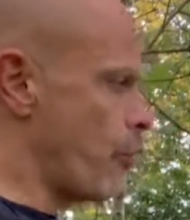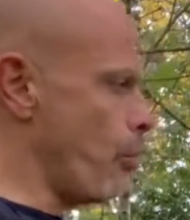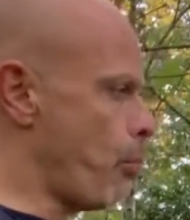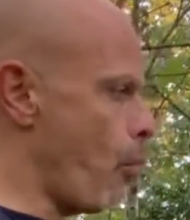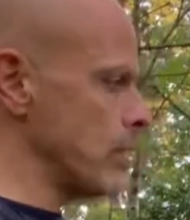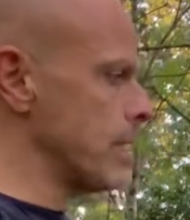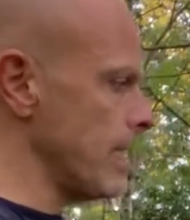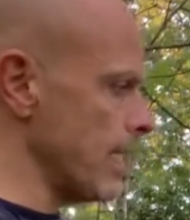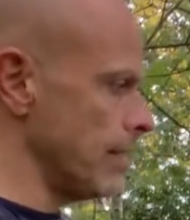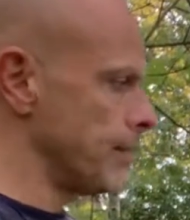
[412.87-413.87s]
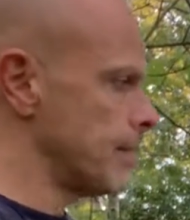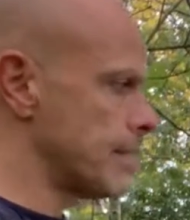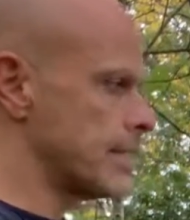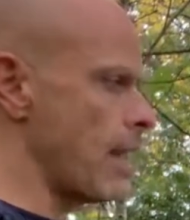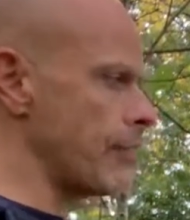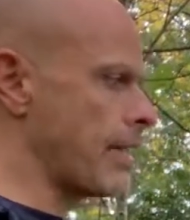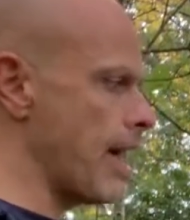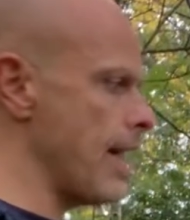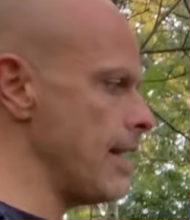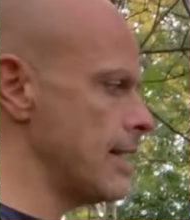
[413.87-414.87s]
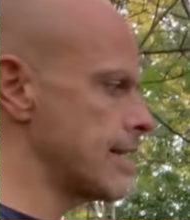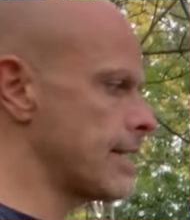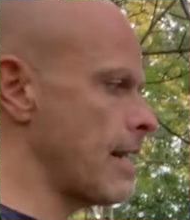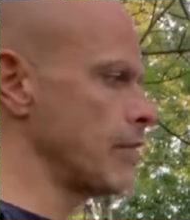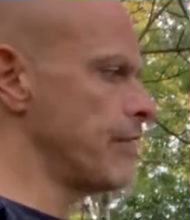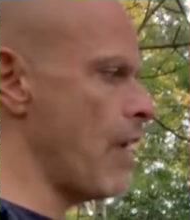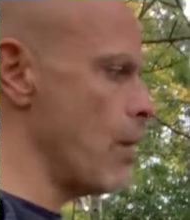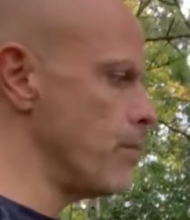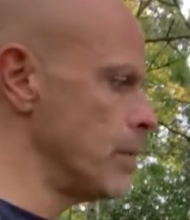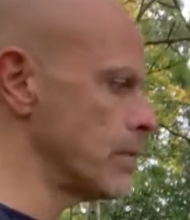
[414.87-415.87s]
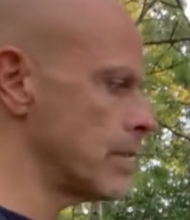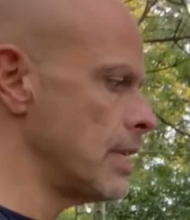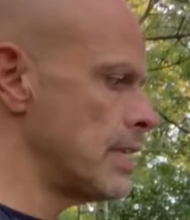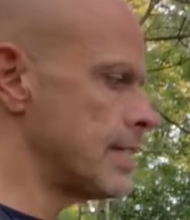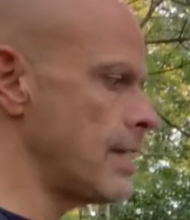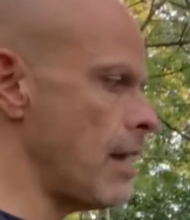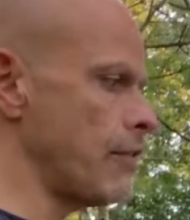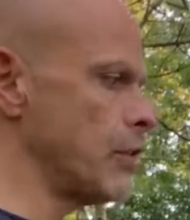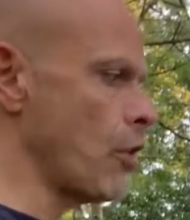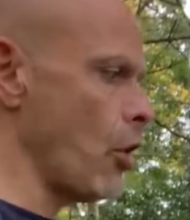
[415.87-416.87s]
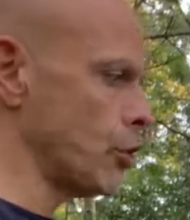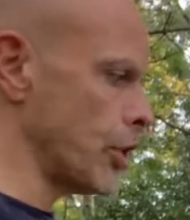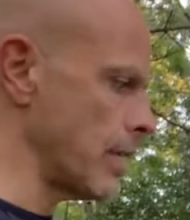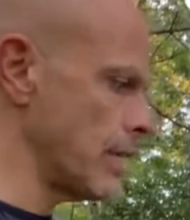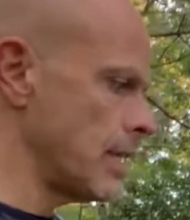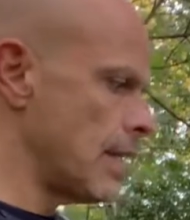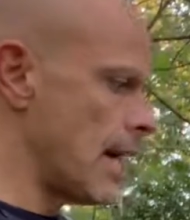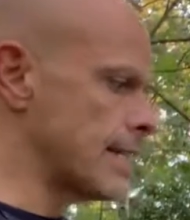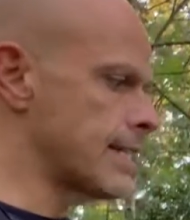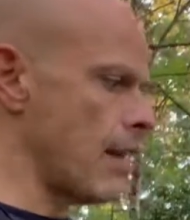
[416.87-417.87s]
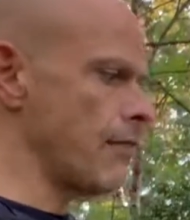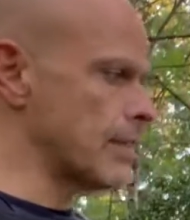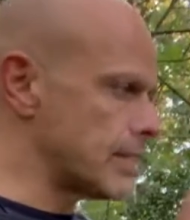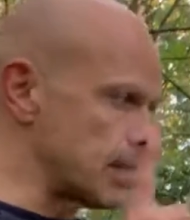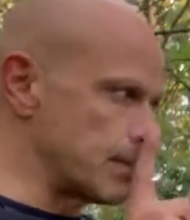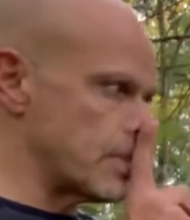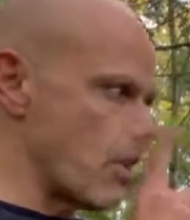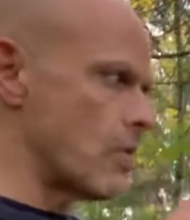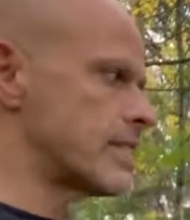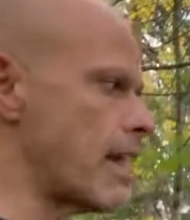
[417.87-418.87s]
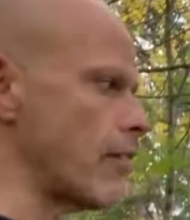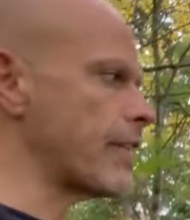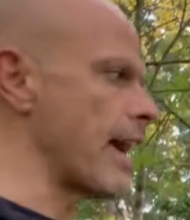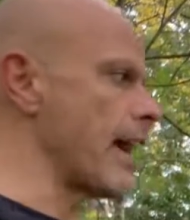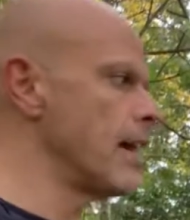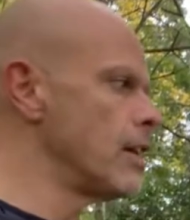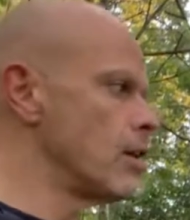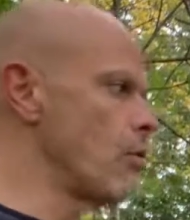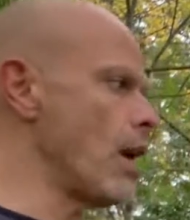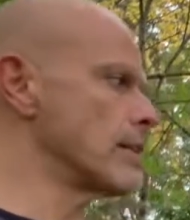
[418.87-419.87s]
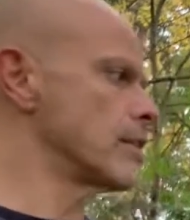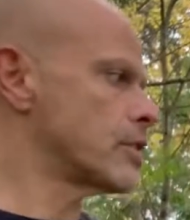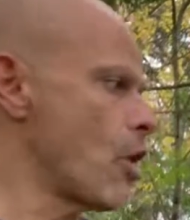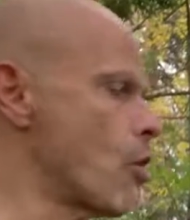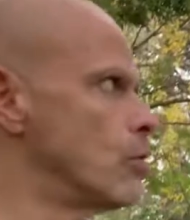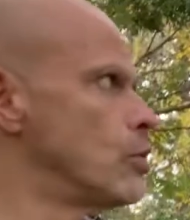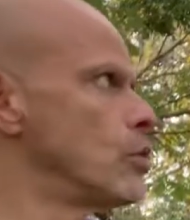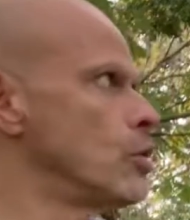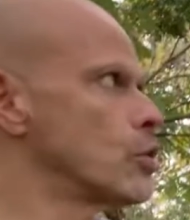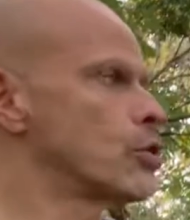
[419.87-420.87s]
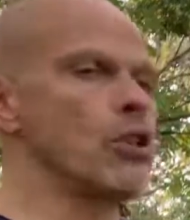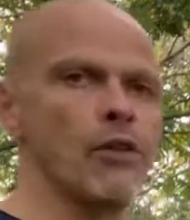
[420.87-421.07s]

points here: self-care, self-development, self-indulging, and self-esteem. So self-care, right? So to love